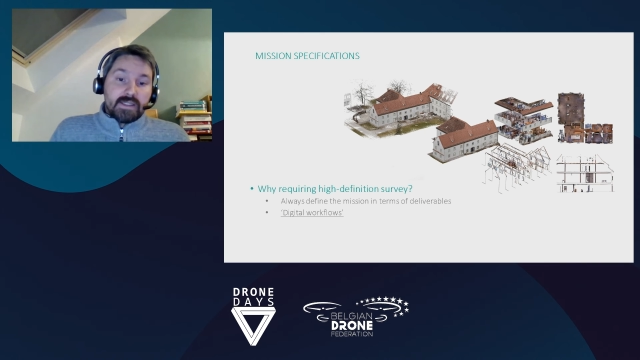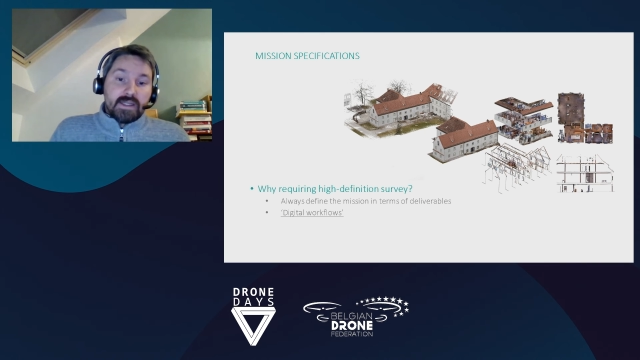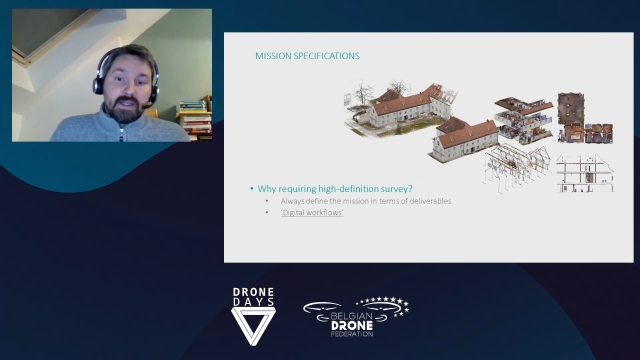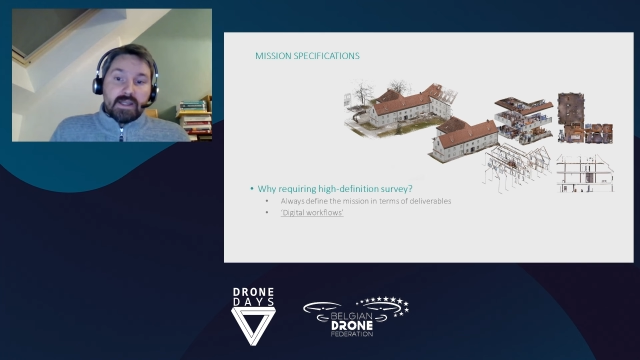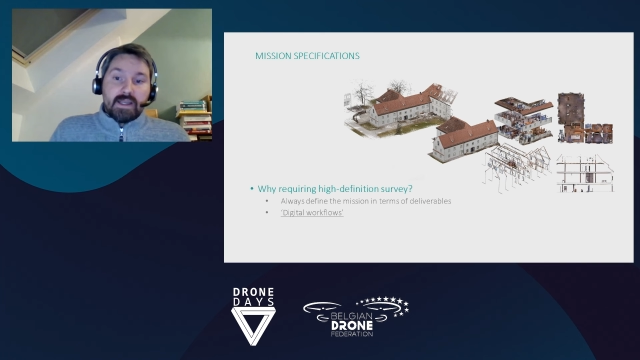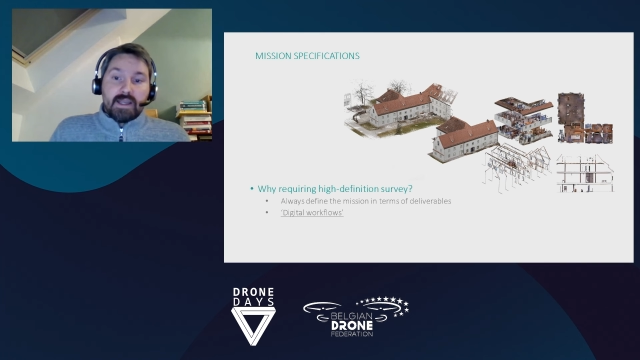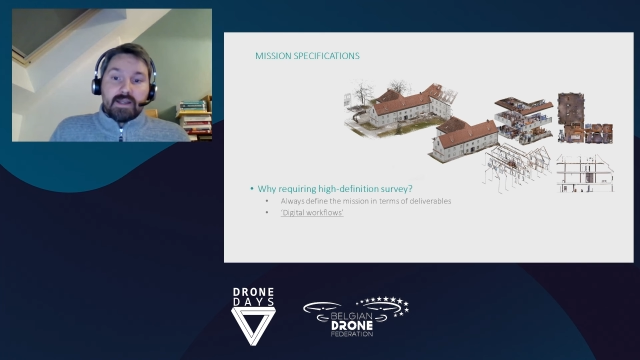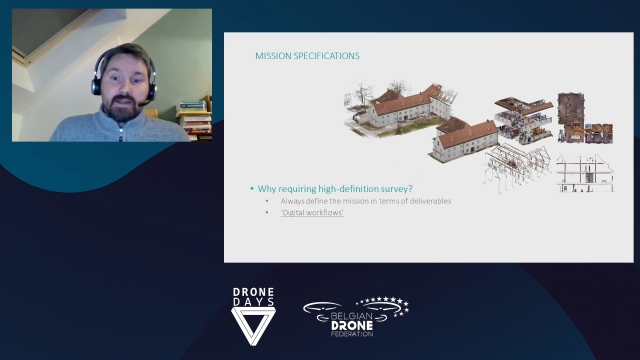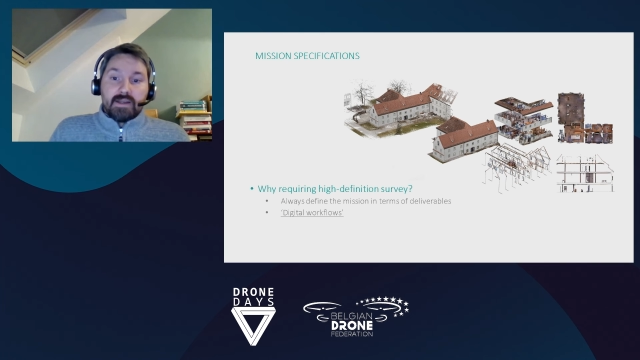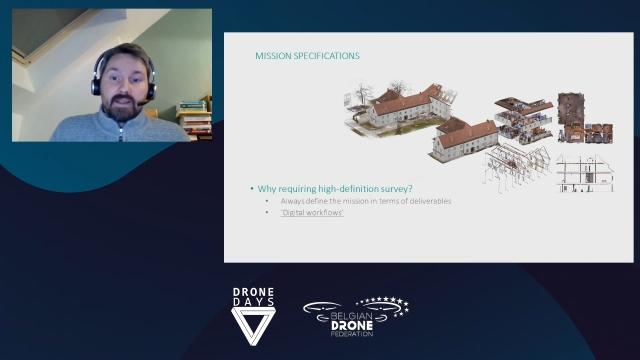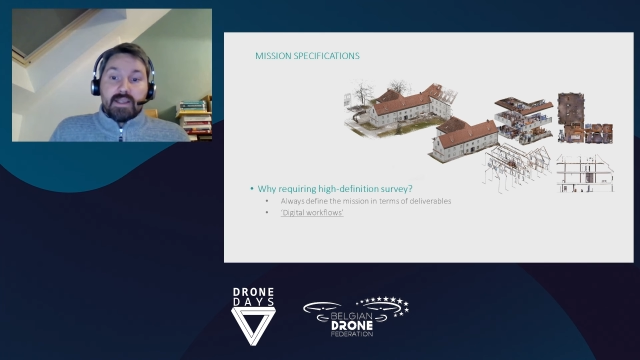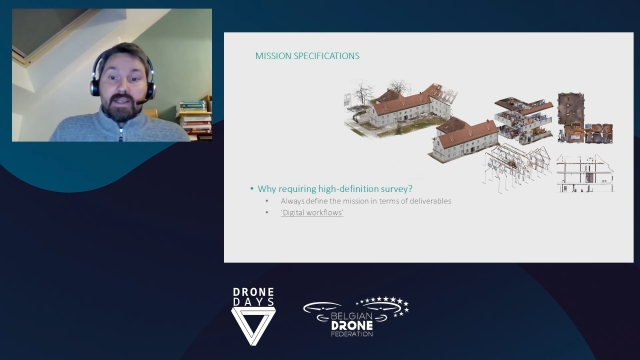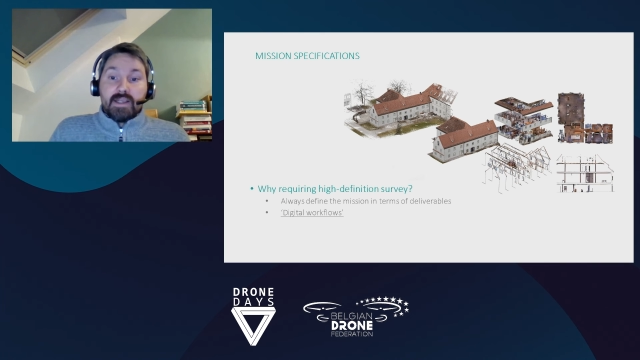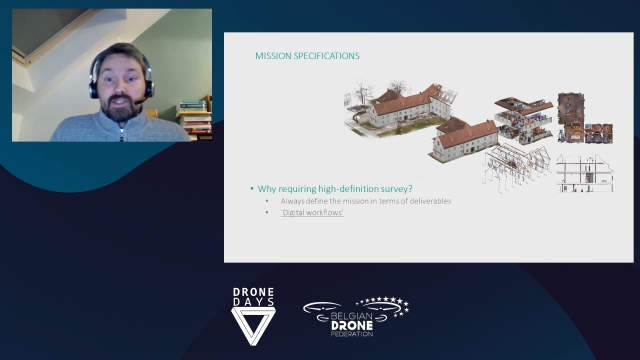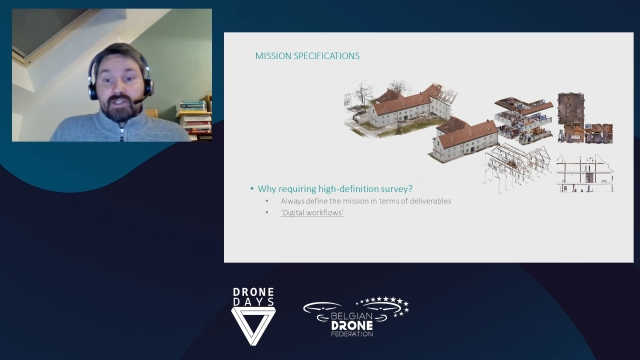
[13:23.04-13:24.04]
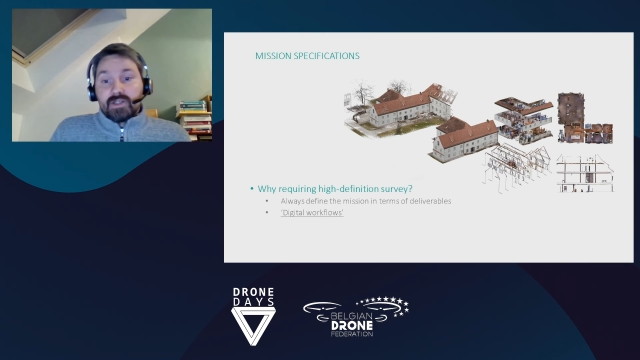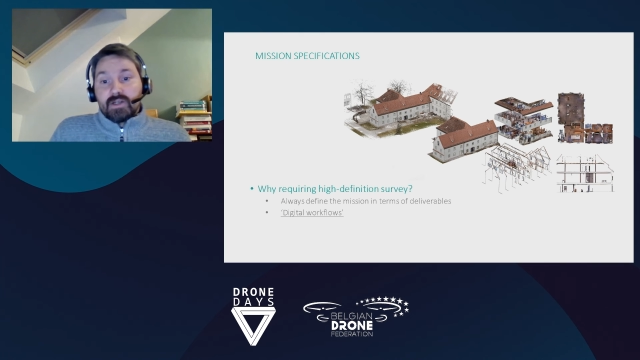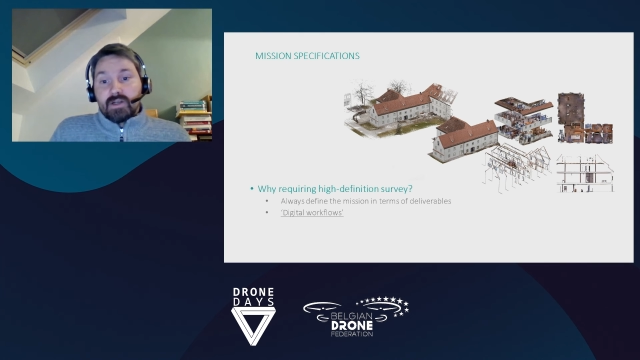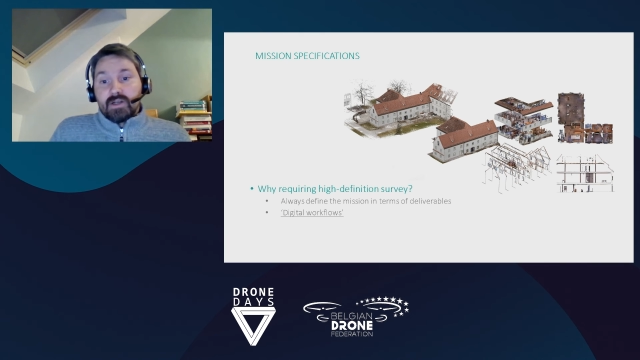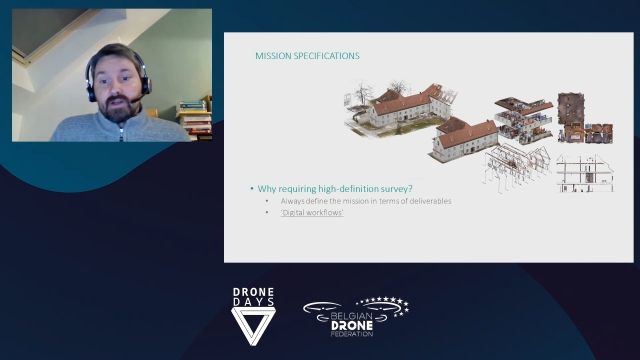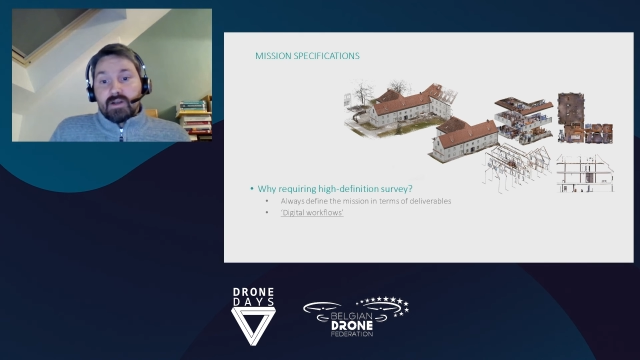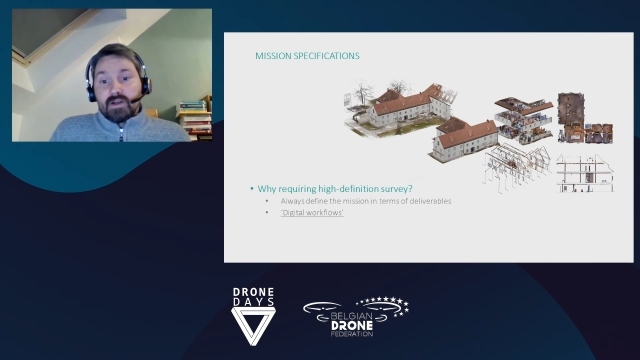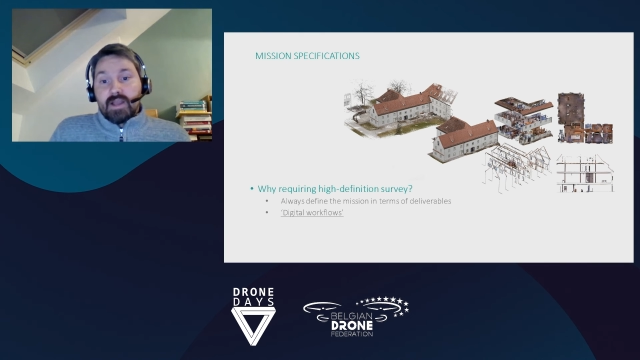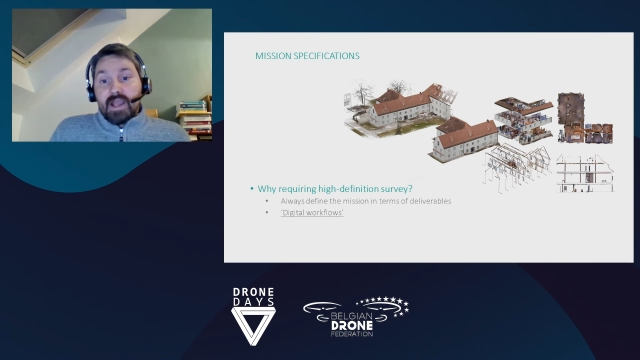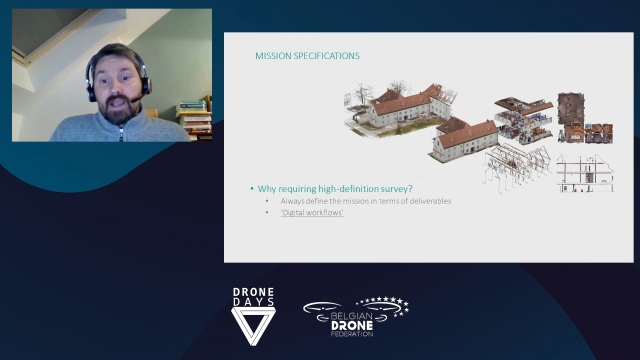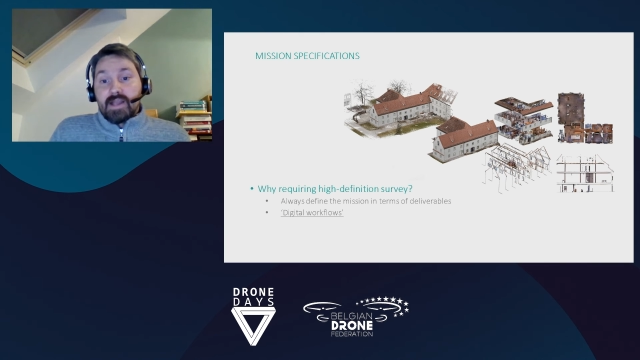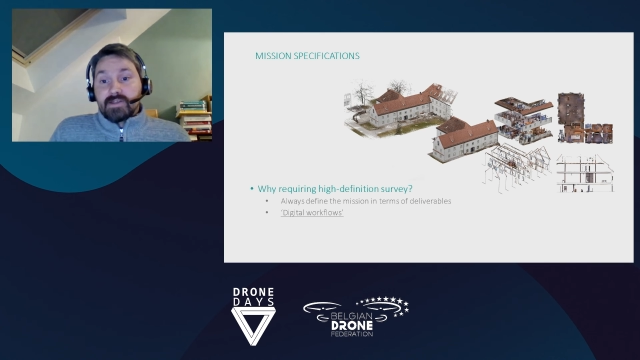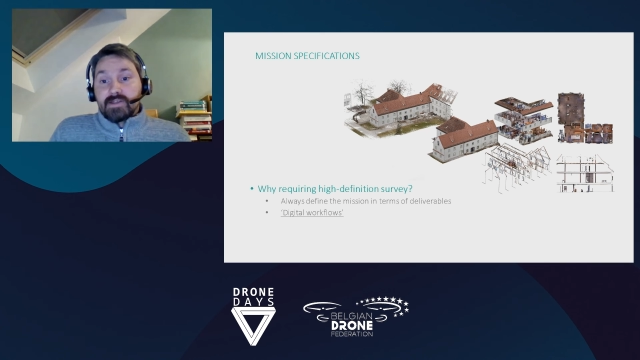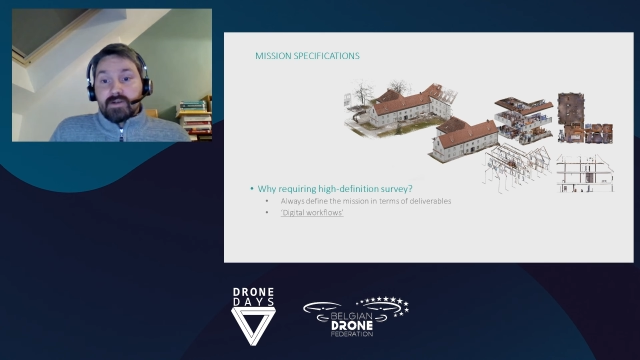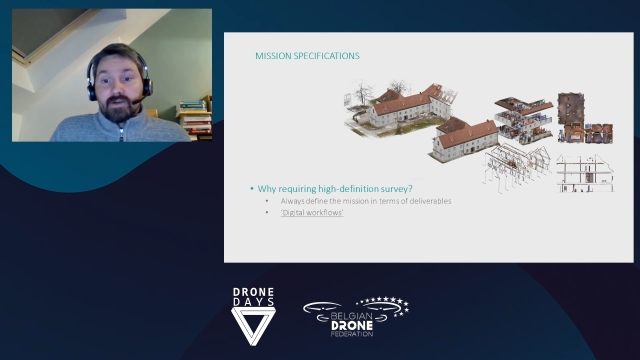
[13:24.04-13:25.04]
and each
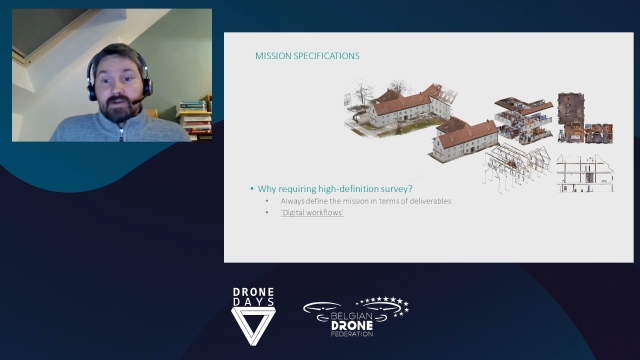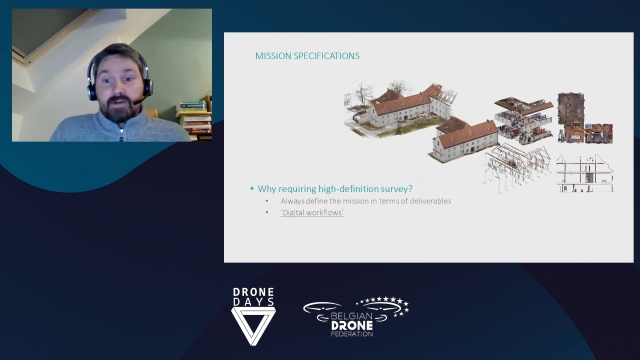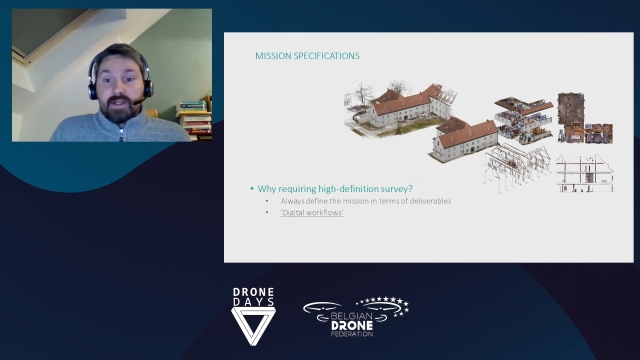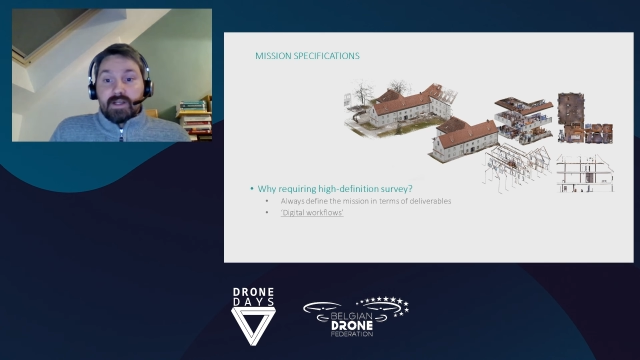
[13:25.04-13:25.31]
answer,